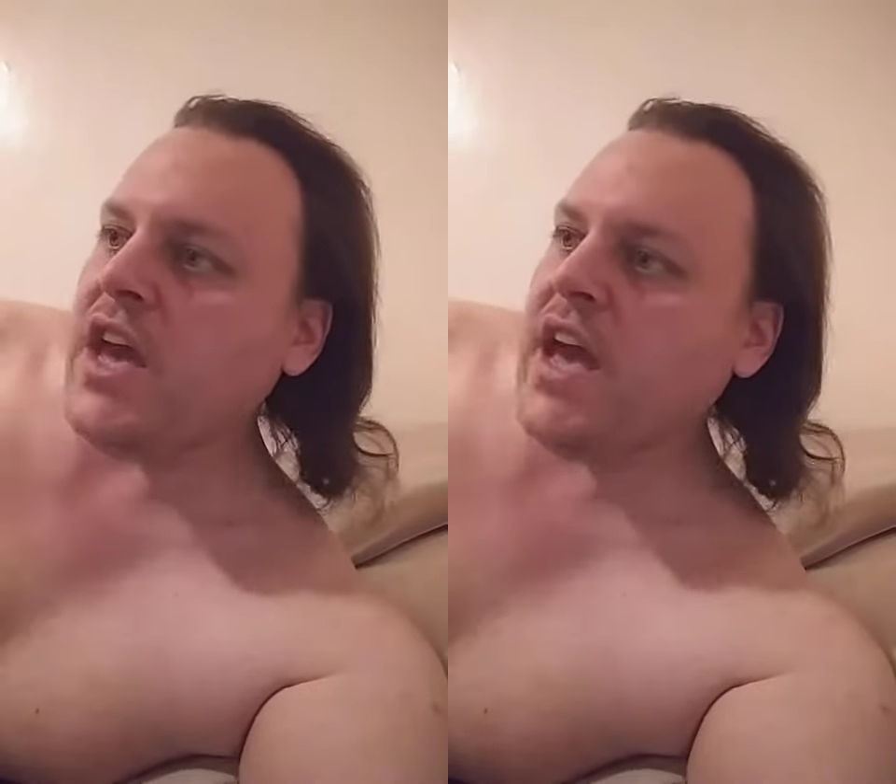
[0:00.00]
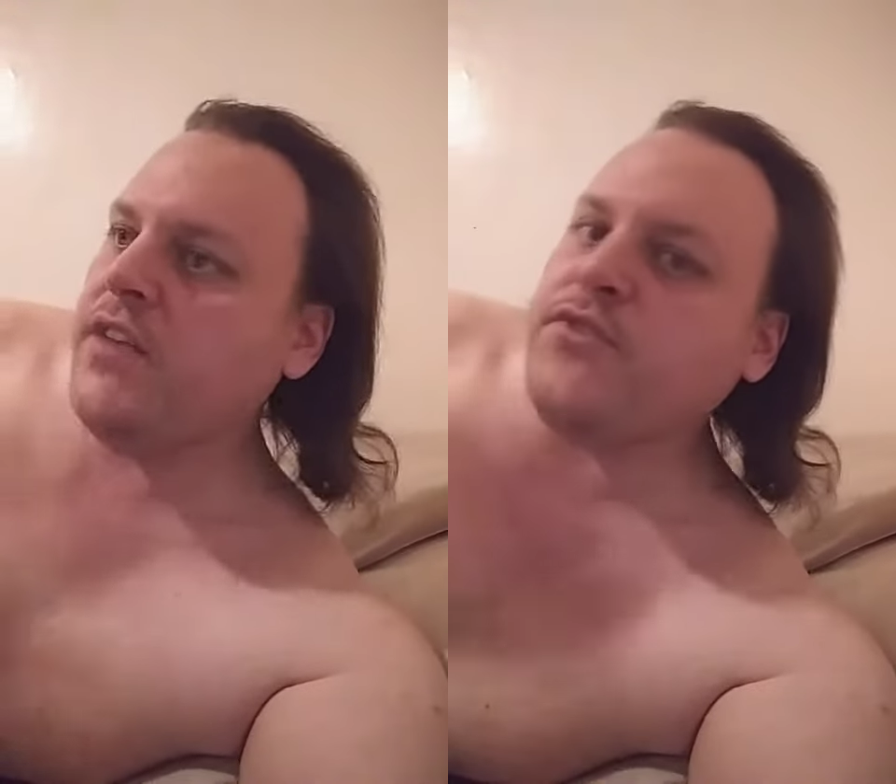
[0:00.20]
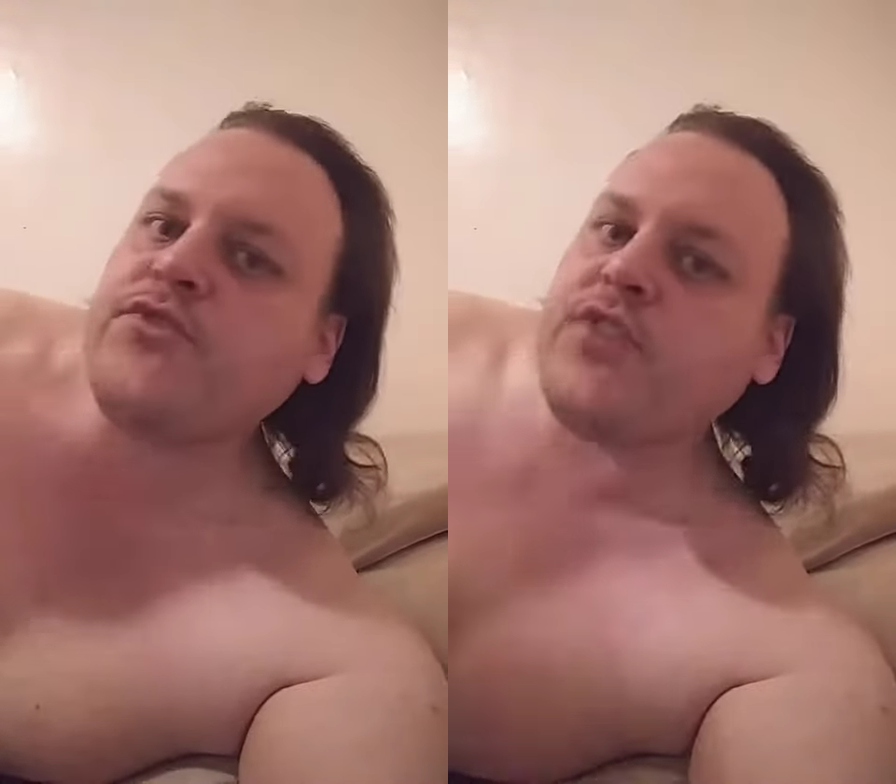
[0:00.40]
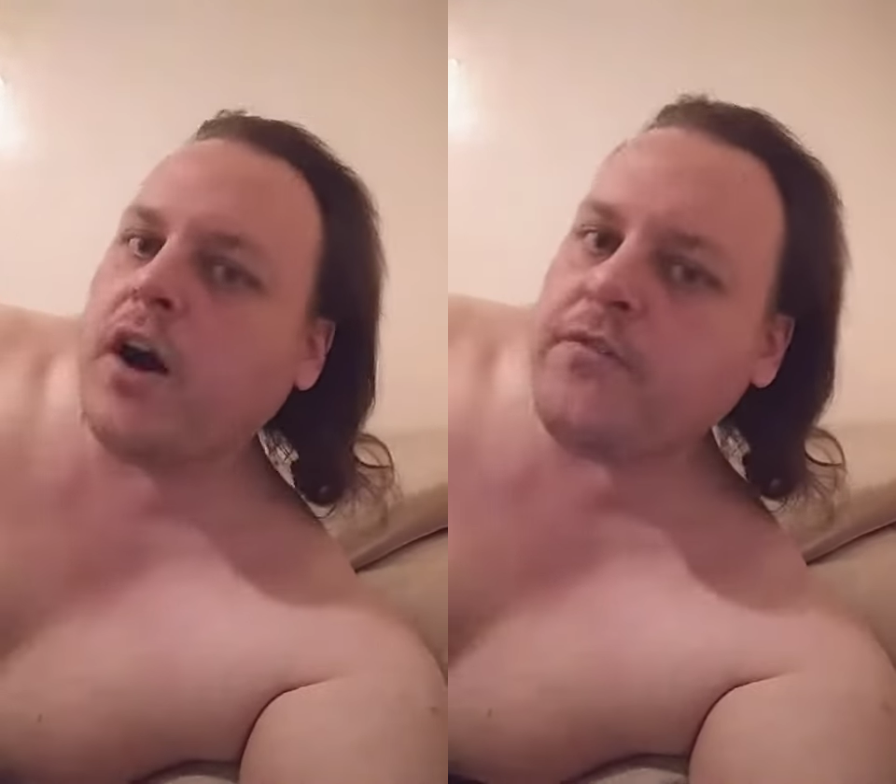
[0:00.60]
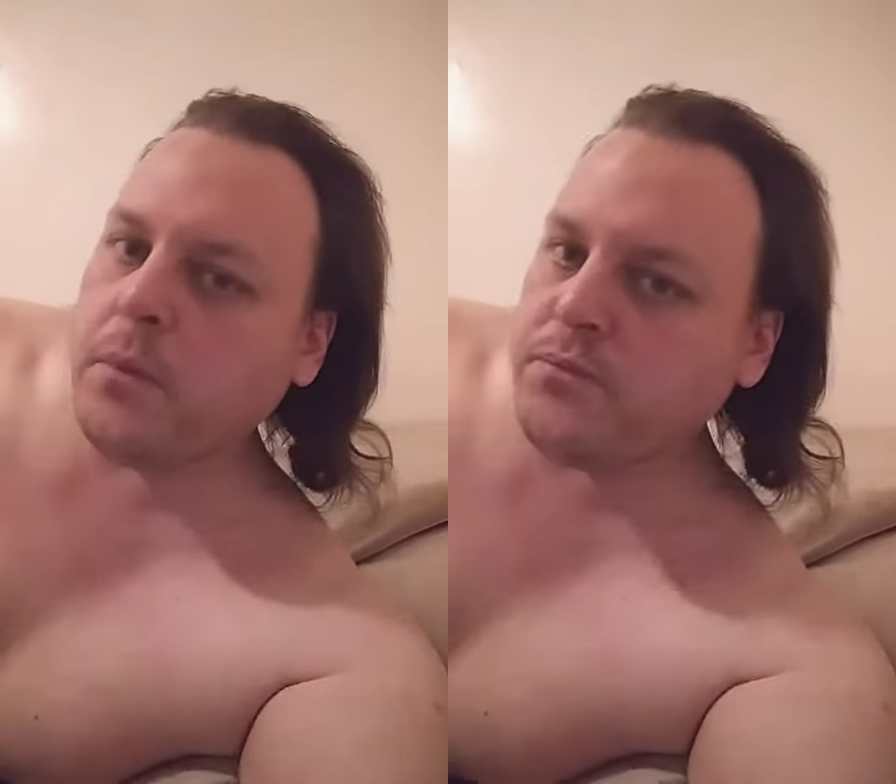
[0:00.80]
and
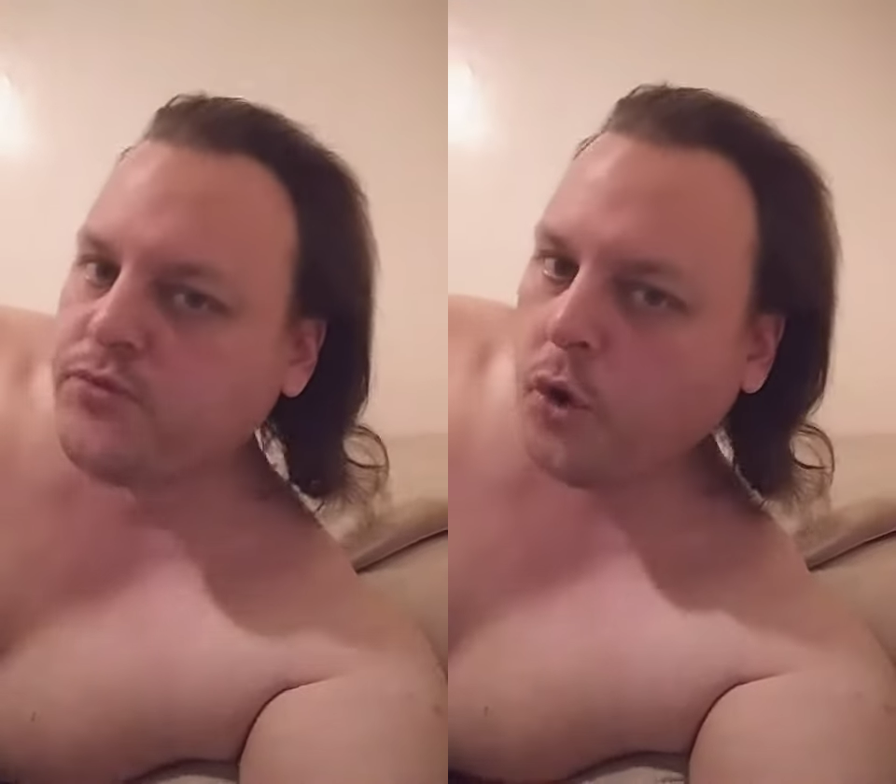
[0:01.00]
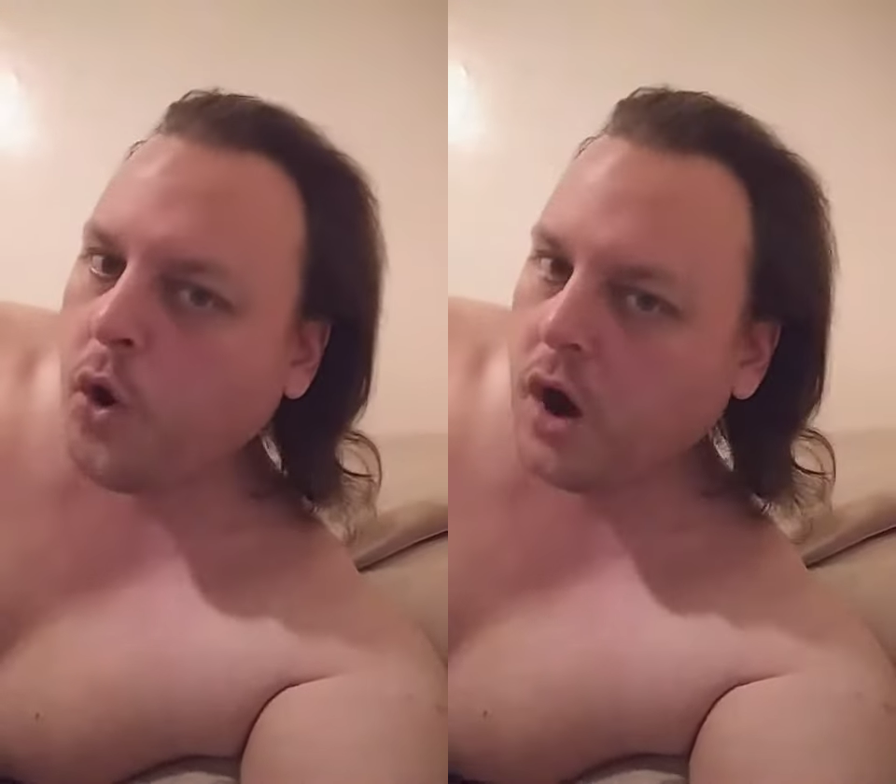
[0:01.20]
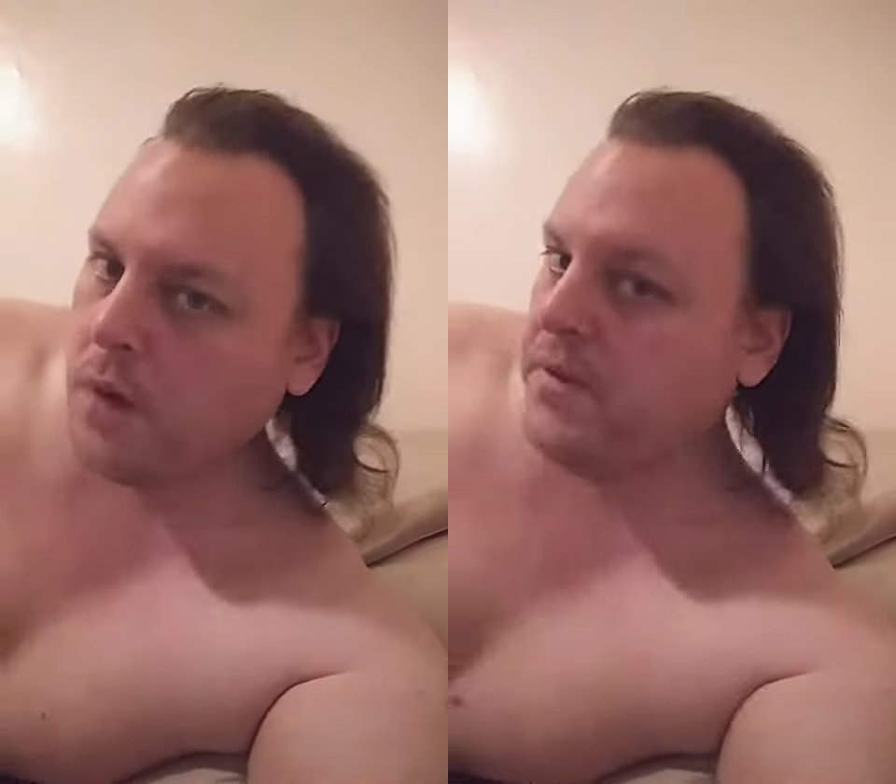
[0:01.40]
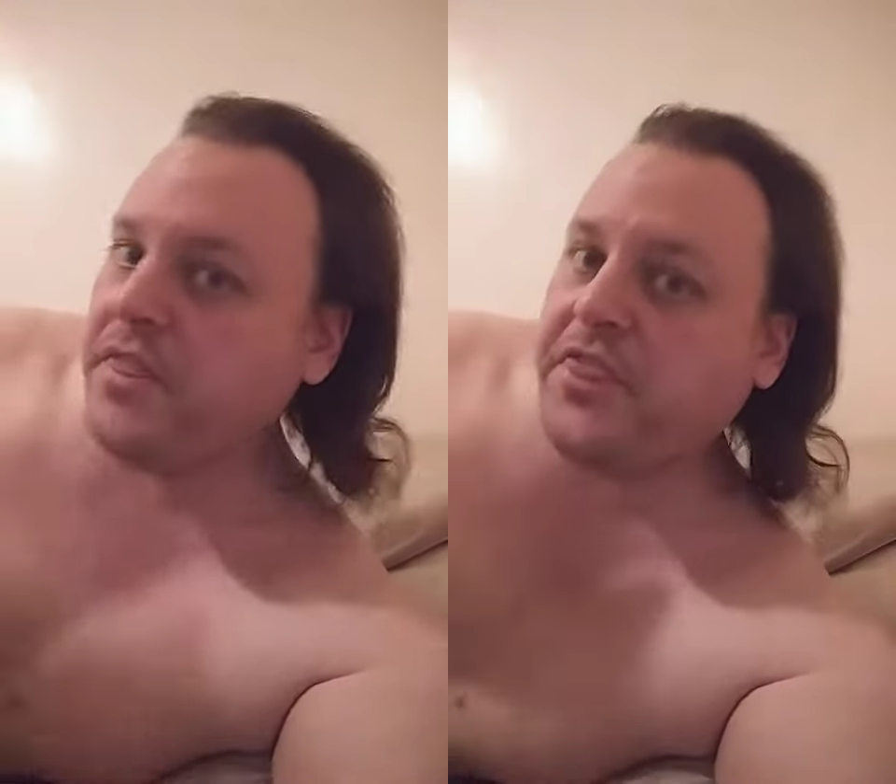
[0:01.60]
self absorbed and